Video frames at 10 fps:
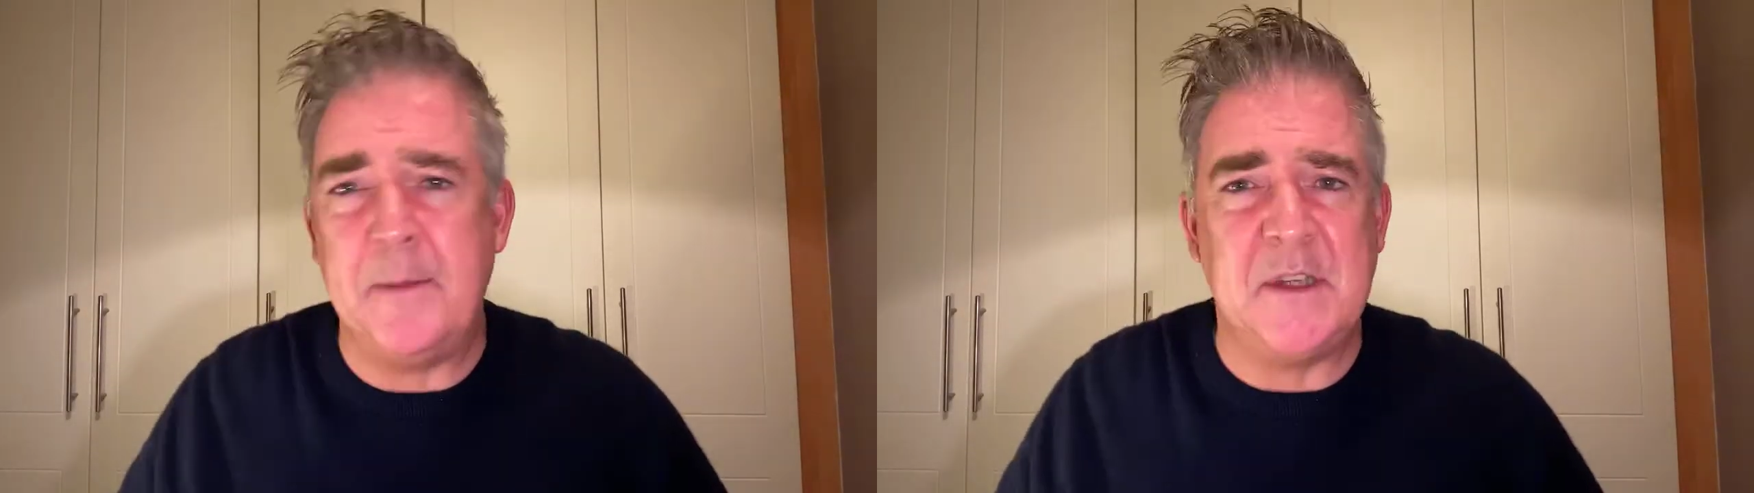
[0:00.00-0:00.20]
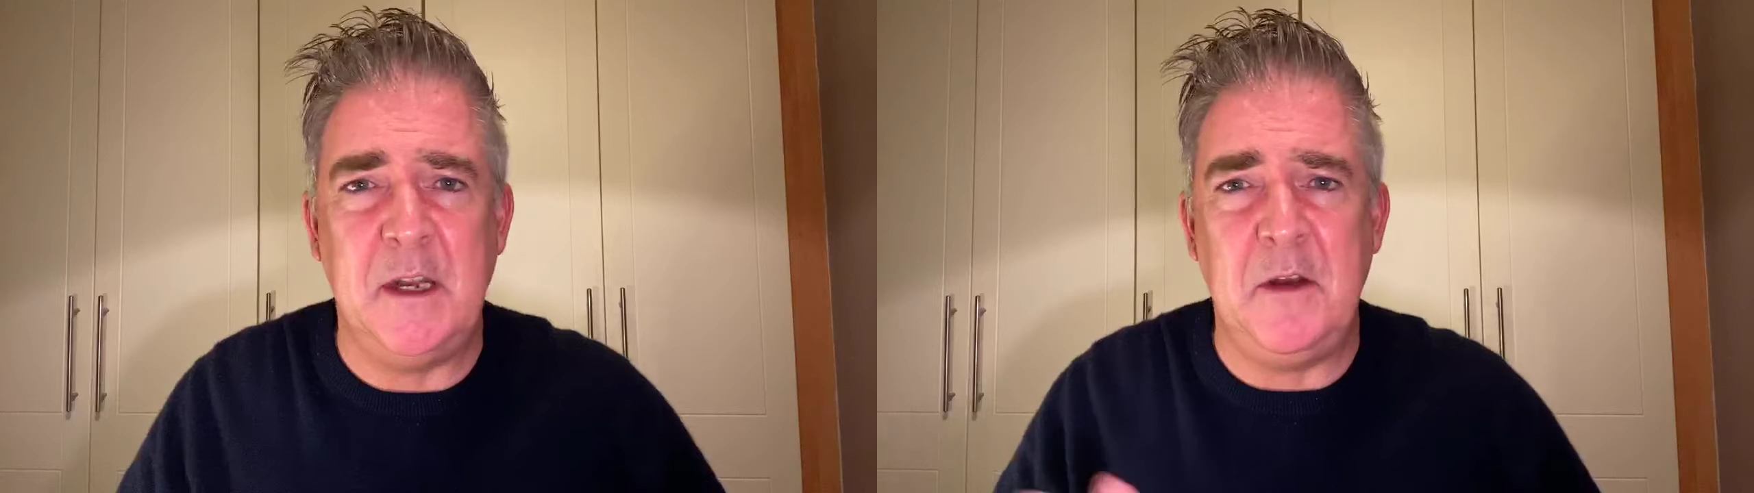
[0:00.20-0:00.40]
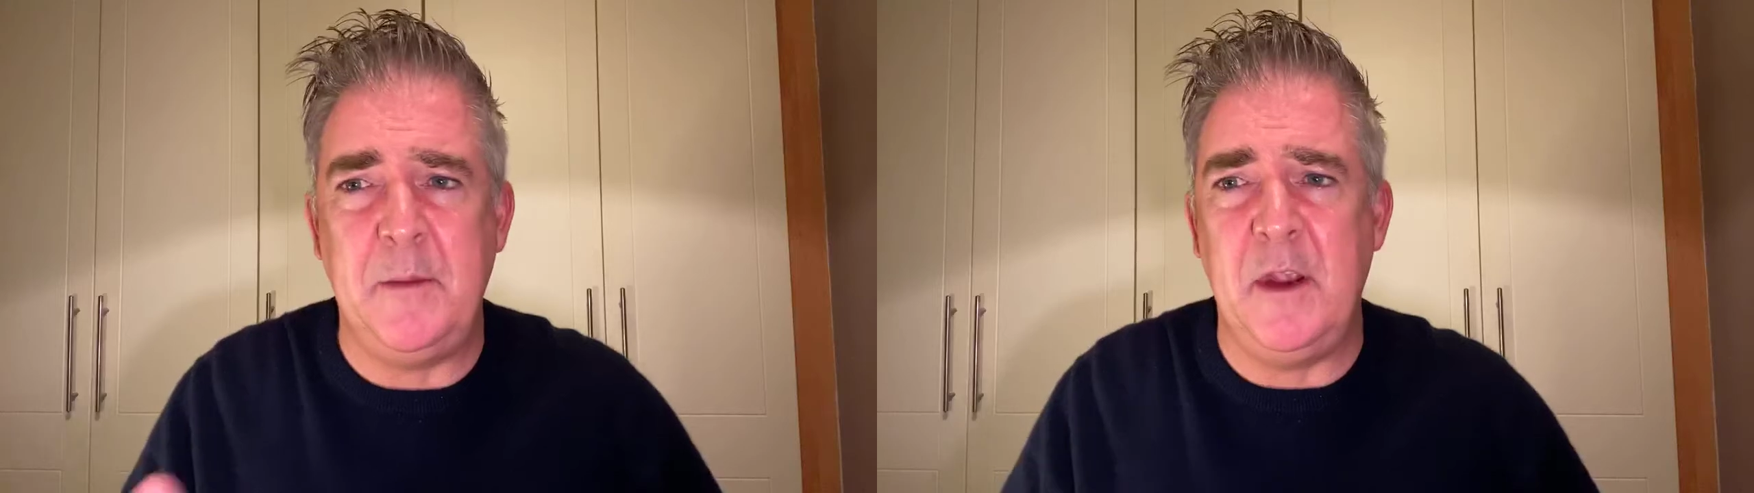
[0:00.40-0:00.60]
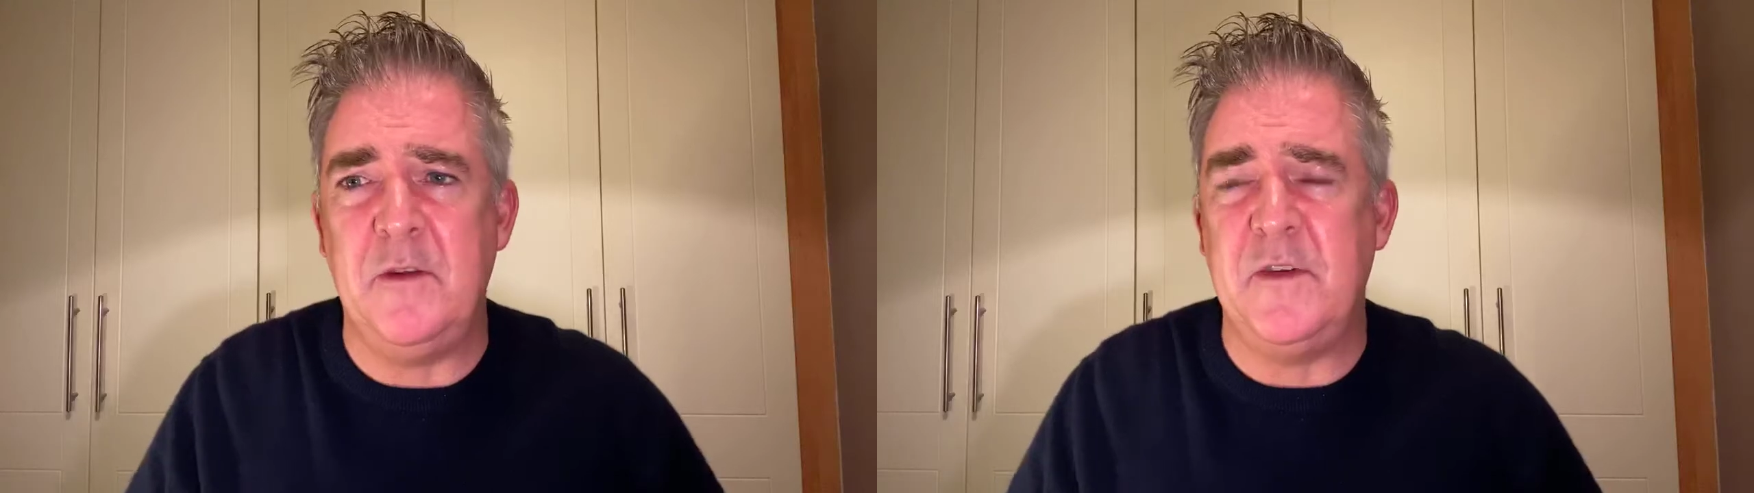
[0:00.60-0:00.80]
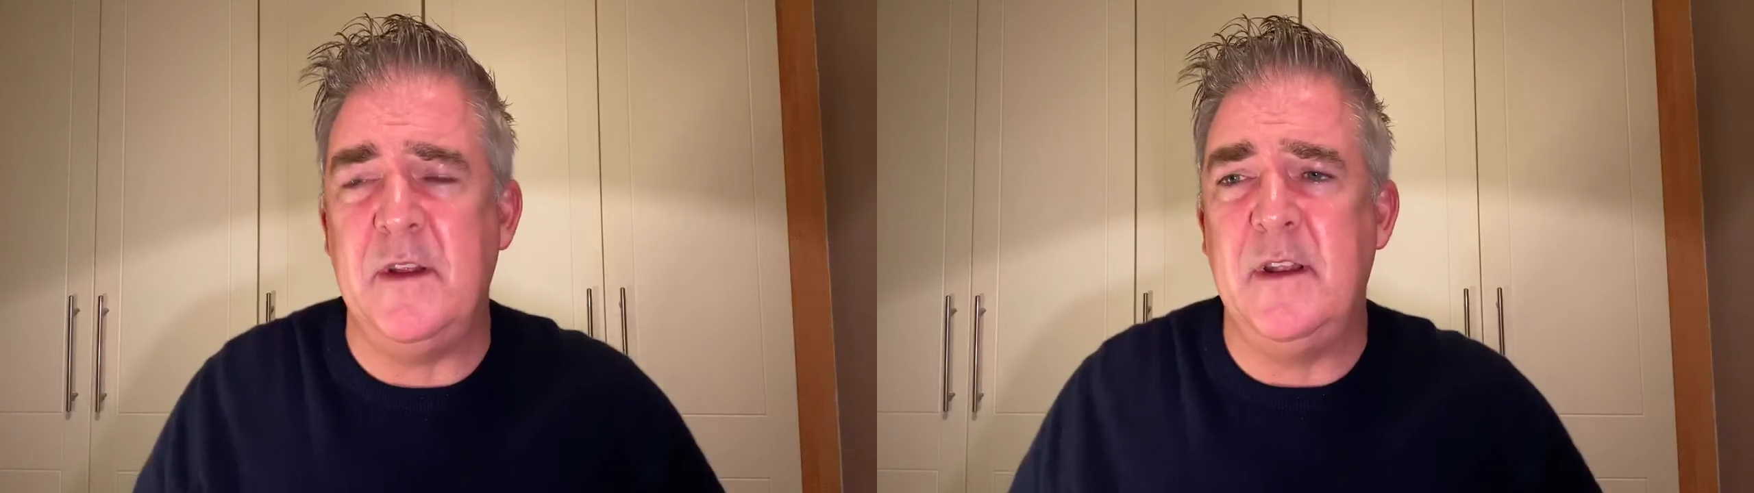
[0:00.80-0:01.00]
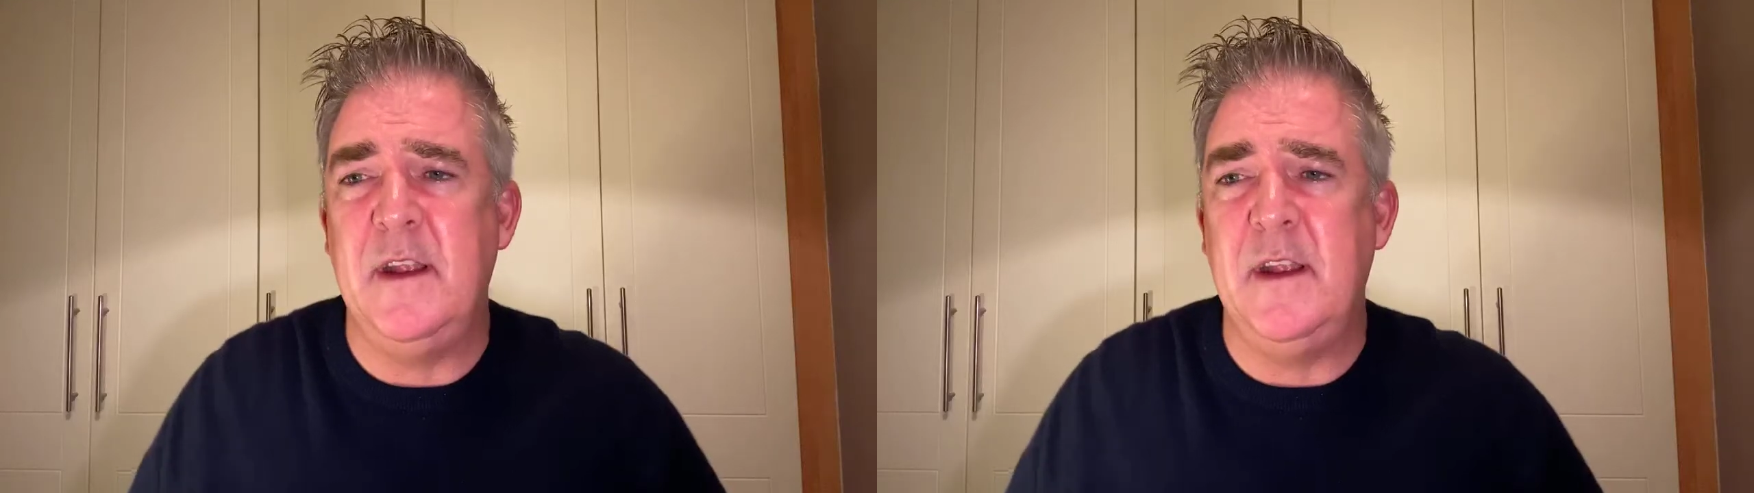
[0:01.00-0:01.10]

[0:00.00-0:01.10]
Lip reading: absolutely beautiful.